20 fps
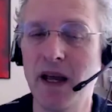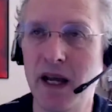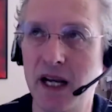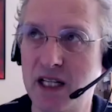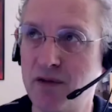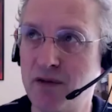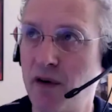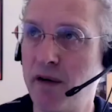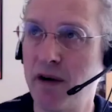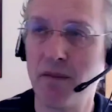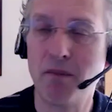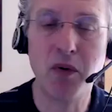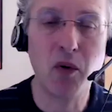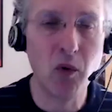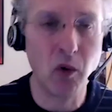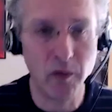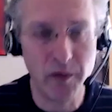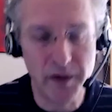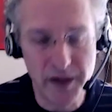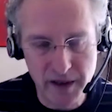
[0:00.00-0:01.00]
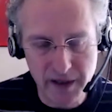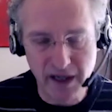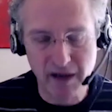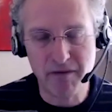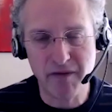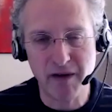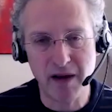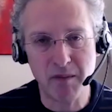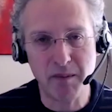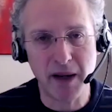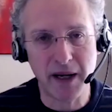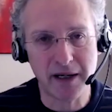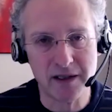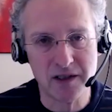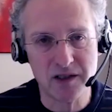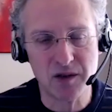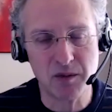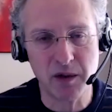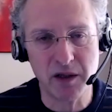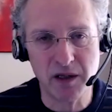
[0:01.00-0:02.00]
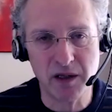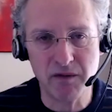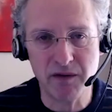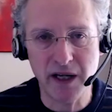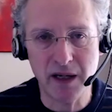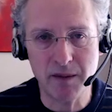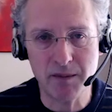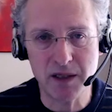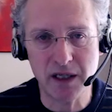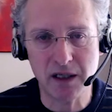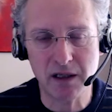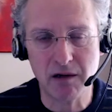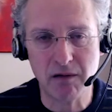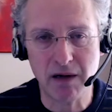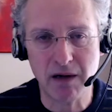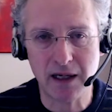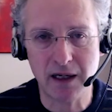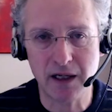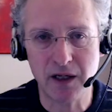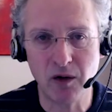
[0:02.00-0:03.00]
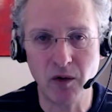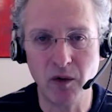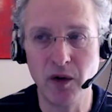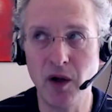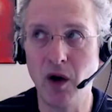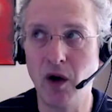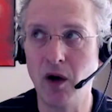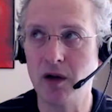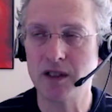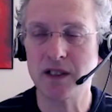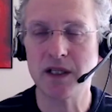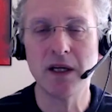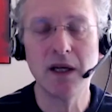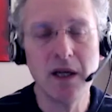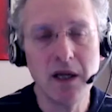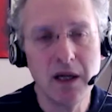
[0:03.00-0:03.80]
it's very important you get feedback as to whether you've named it correctly or not,